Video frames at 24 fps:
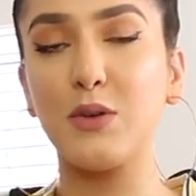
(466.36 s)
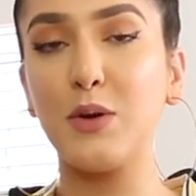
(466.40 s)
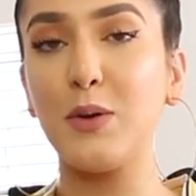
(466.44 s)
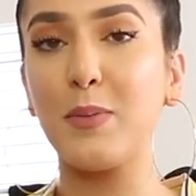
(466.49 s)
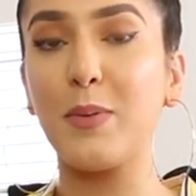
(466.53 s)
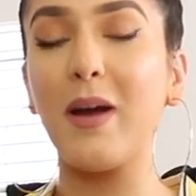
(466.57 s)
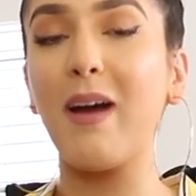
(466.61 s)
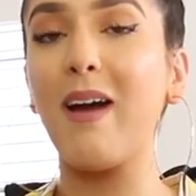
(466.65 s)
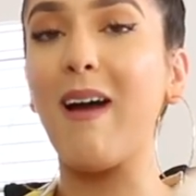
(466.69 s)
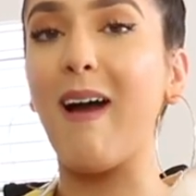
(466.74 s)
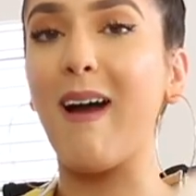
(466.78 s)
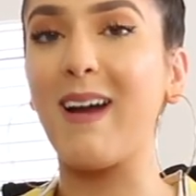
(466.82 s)

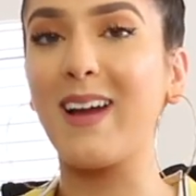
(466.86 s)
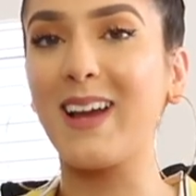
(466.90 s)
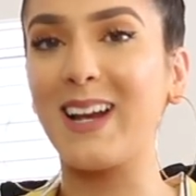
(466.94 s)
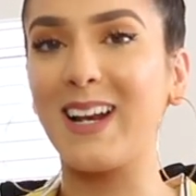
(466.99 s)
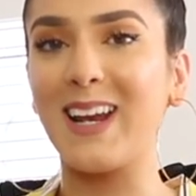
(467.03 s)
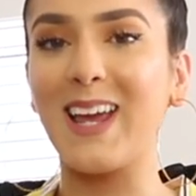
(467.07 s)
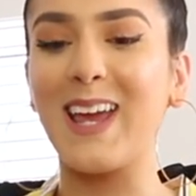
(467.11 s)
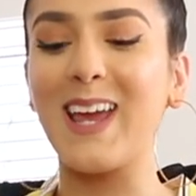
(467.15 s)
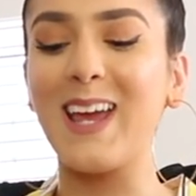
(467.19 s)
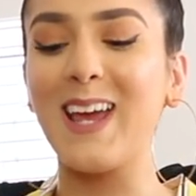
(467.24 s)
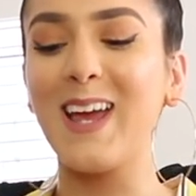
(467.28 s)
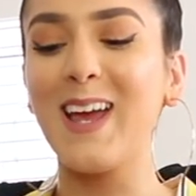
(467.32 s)
super
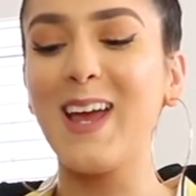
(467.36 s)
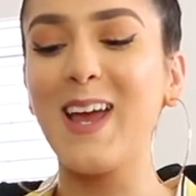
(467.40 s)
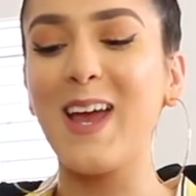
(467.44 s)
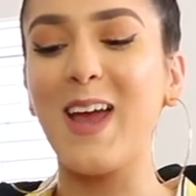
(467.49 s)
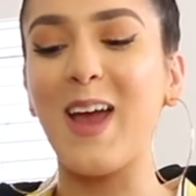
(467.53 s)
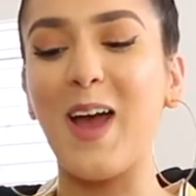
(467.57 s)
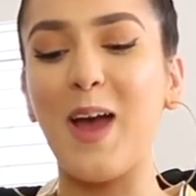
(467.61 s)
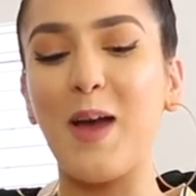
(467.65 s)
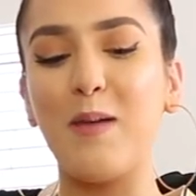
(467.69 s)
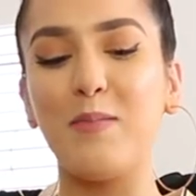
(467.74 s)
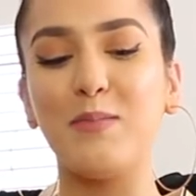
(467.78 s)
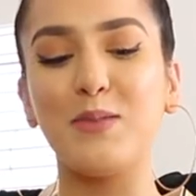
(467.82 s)
ugly,
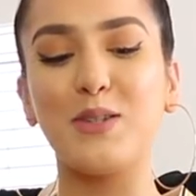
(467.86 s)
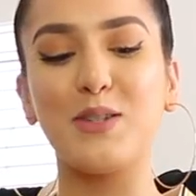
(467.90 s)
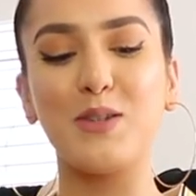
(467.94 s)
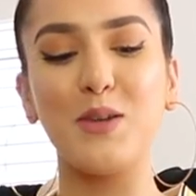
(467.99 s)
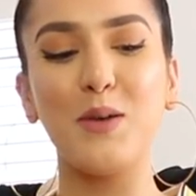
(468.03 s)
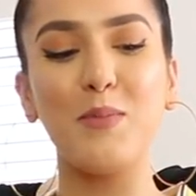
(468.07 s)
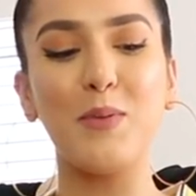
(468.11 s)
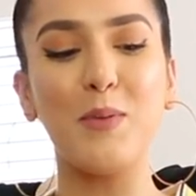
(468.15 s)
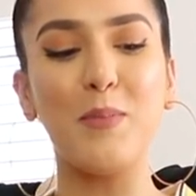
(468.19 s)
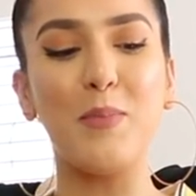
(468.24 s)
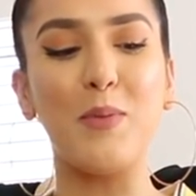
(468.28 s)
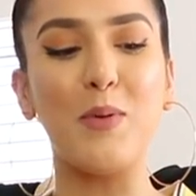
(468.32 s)

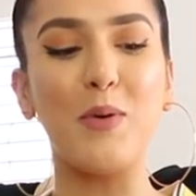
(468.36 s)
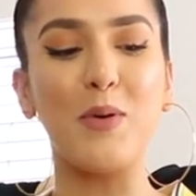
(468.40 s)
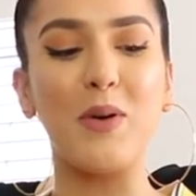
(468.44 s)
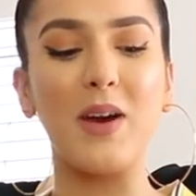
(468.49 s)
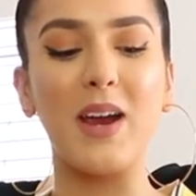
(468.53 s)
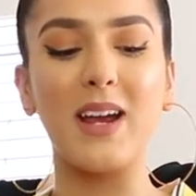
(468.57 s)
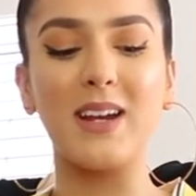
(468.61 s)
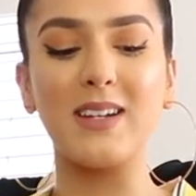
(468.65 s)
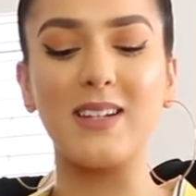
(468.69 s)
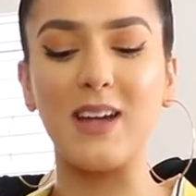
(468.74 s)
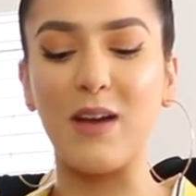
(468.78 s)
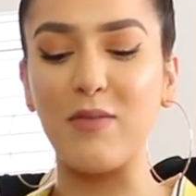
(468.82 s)
super
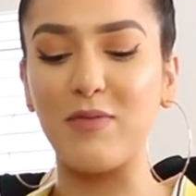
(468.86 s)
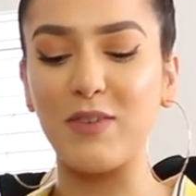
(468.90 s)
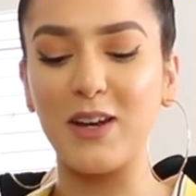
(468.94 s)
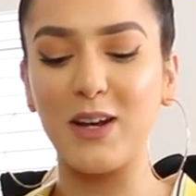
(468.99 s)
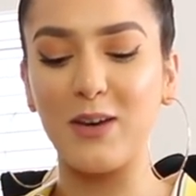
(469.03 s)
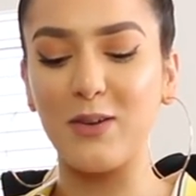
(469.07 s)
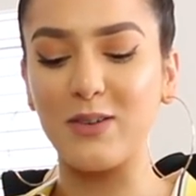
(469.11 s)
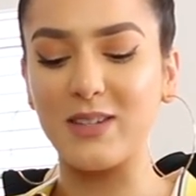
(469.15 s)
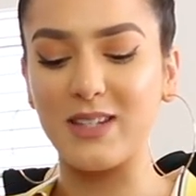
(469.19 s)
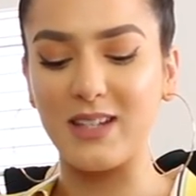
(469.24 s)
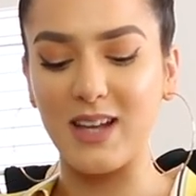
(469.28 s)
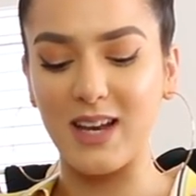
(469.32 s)
boring, definitely
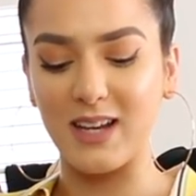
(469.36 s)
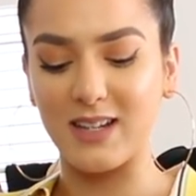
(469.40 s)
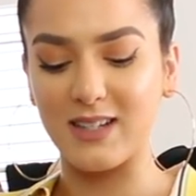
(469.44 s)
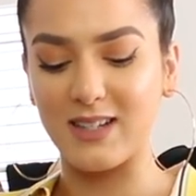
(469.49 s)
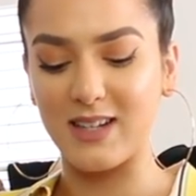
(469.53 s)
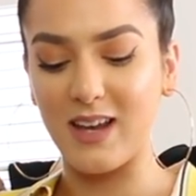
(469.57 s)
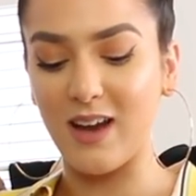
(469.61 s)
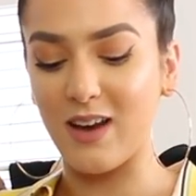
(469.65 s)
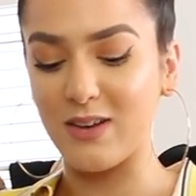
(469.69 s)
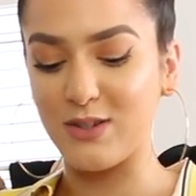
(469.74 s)
not sexy.